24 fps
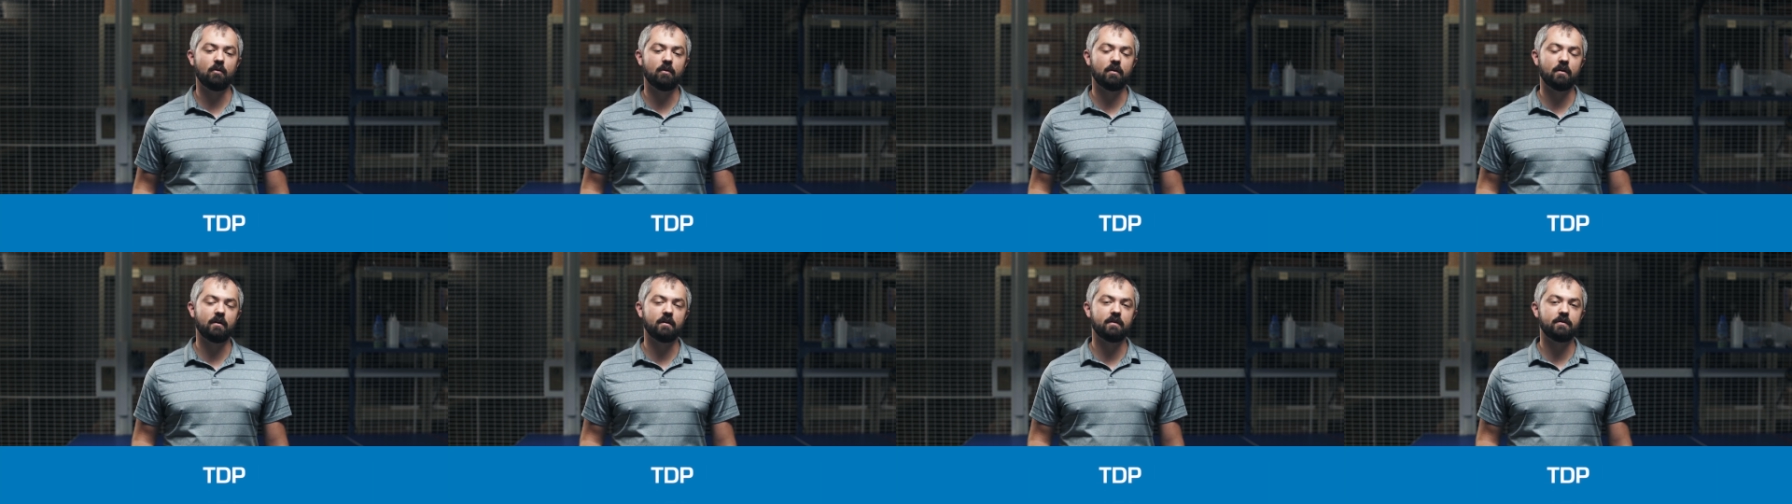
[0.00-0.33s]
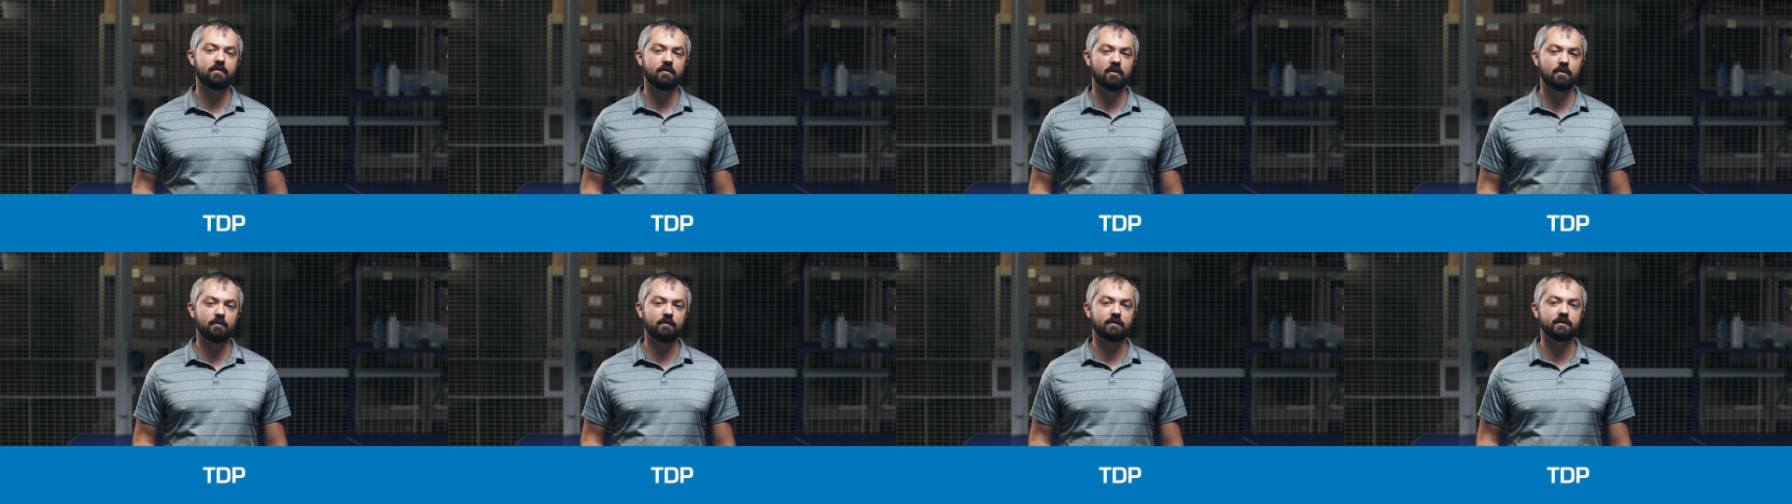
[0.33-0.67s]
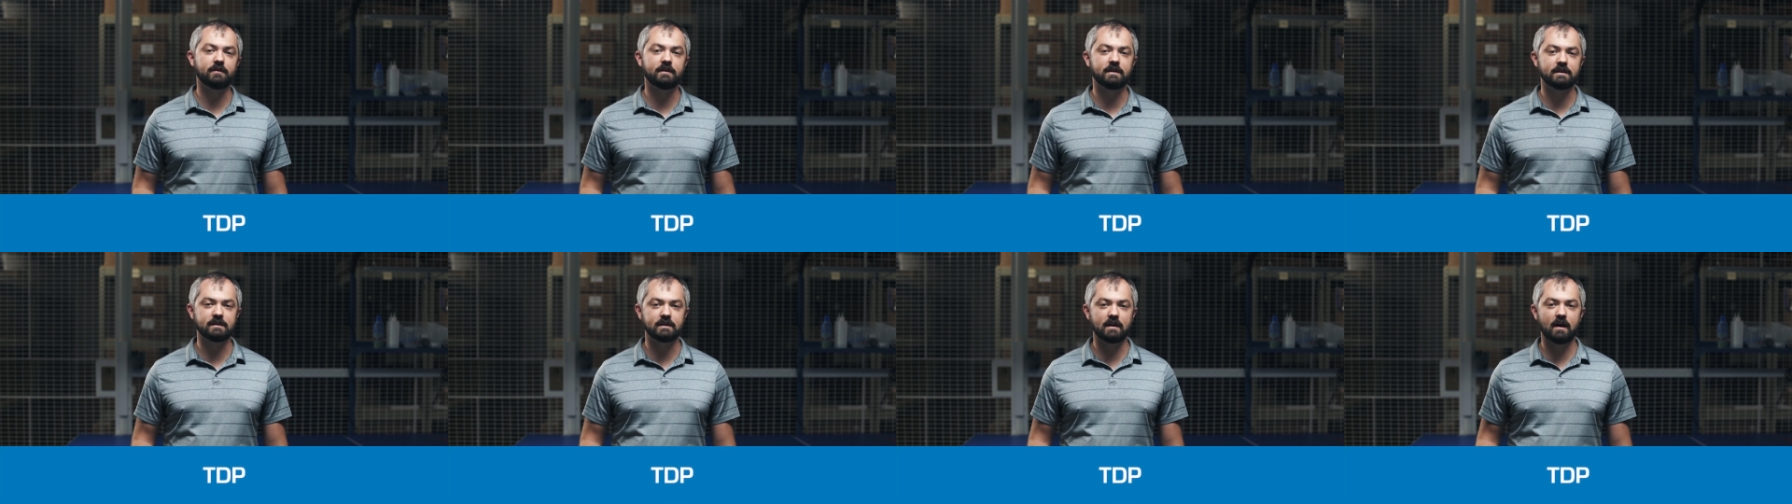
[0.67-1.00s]
or
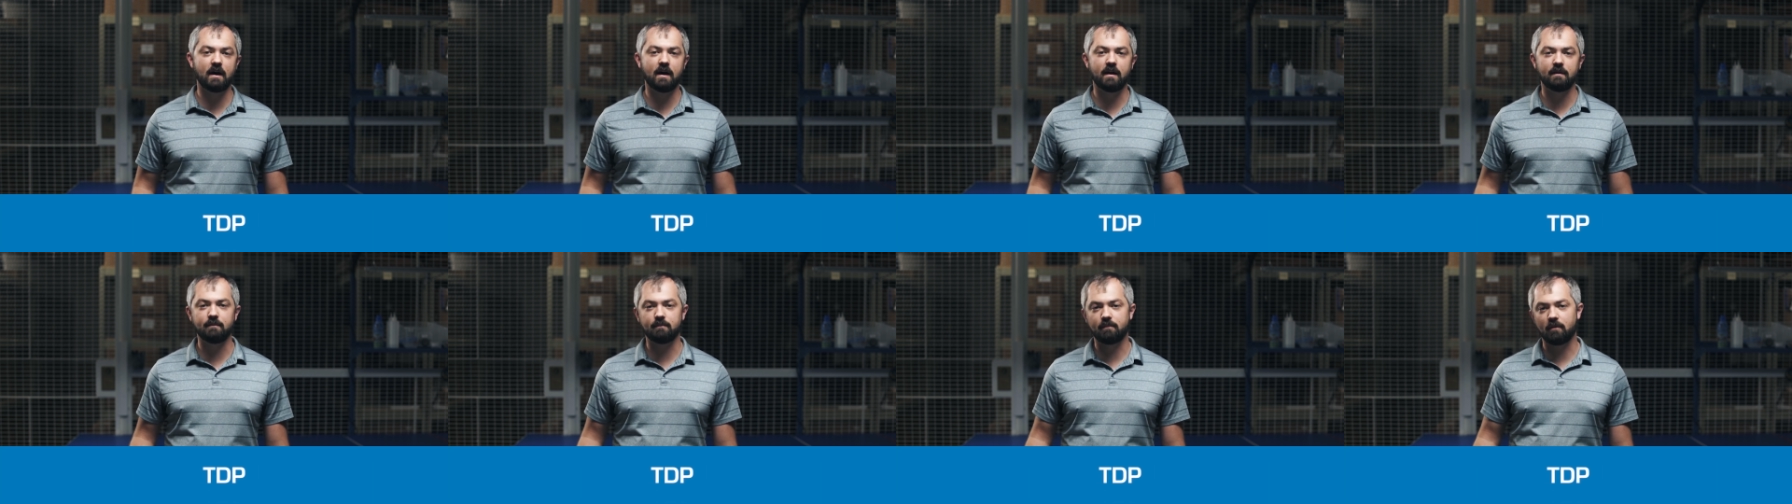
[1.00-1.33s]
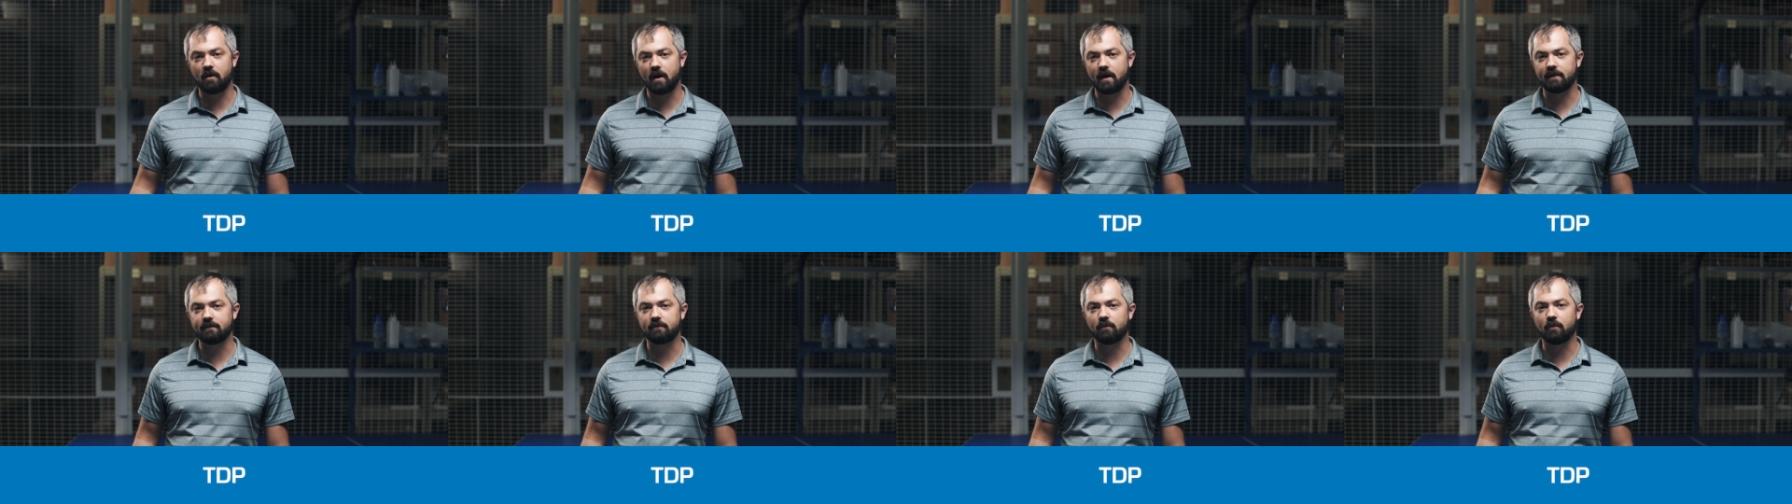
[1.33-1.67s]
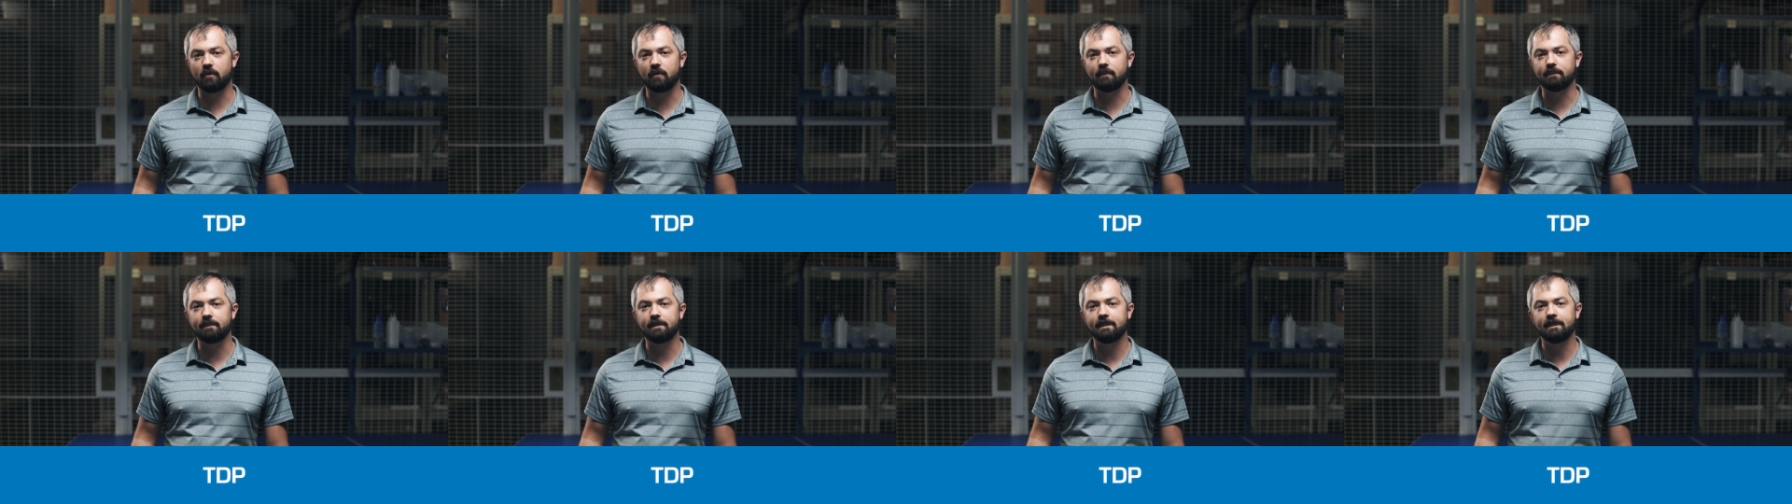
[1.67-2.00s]
Thermal Design
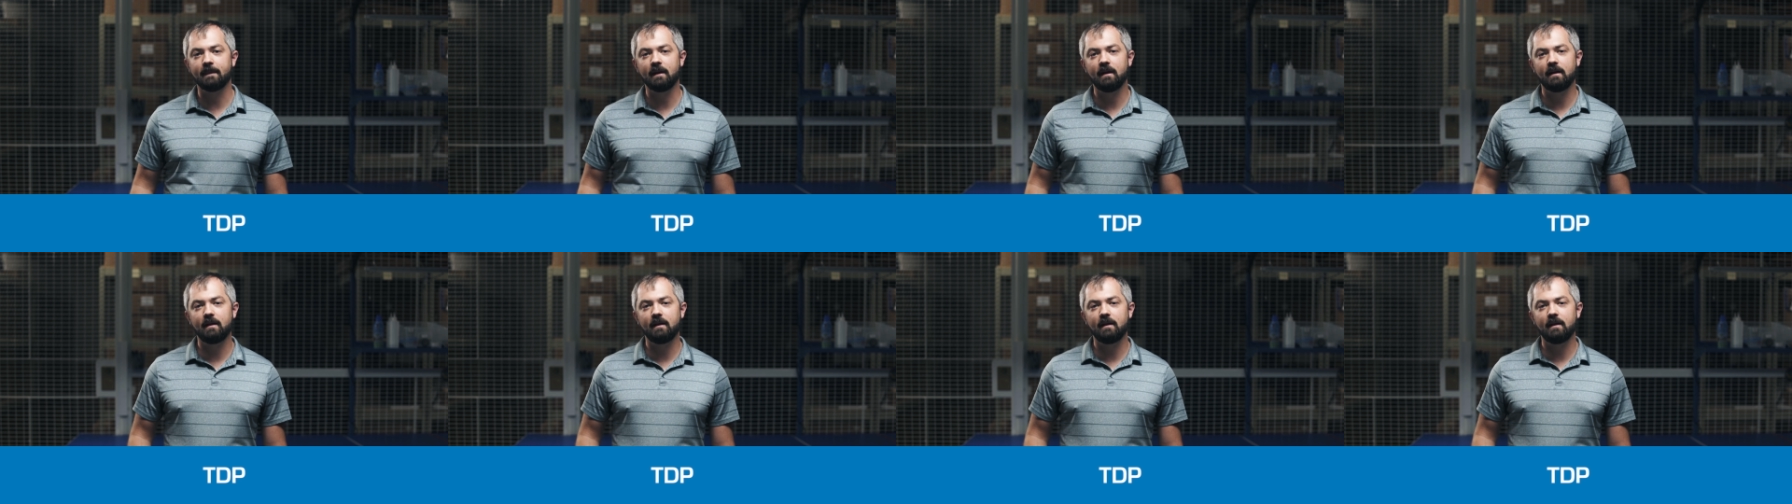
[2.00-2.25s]
Platform.